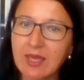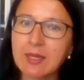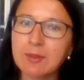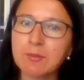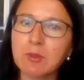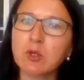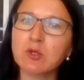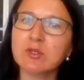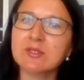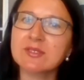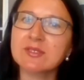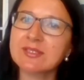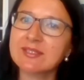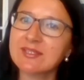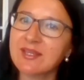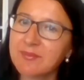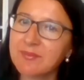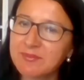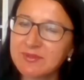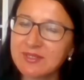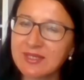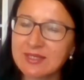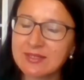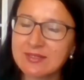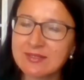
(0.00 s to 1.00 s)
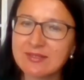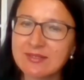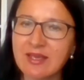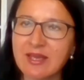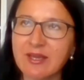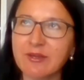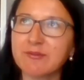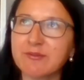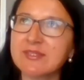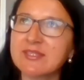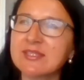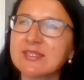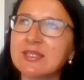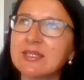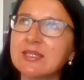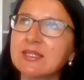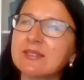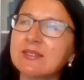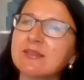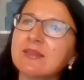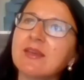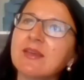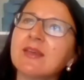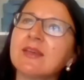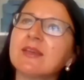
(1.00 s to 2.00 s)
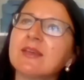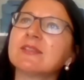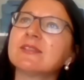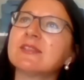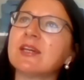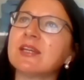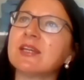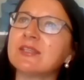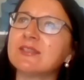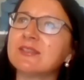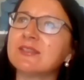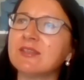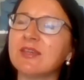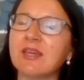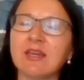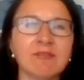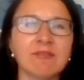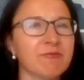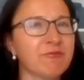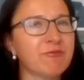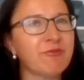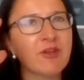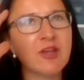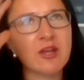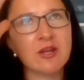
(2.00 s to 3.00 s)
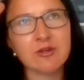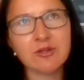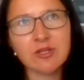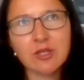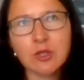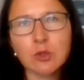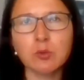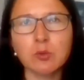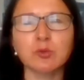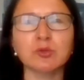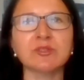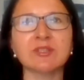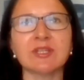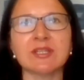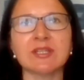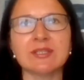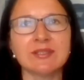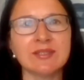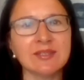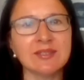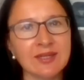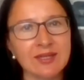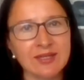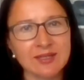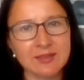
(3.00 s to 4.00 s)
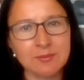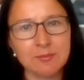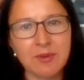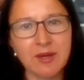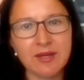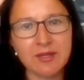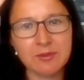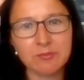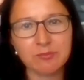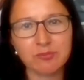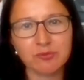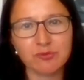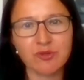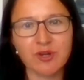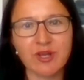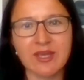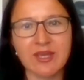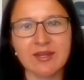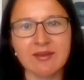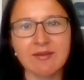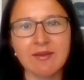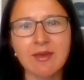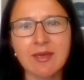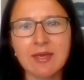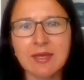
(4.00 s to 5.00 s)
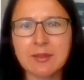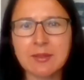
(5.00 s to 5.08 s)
Because sometimes I see the very good idea in my brain,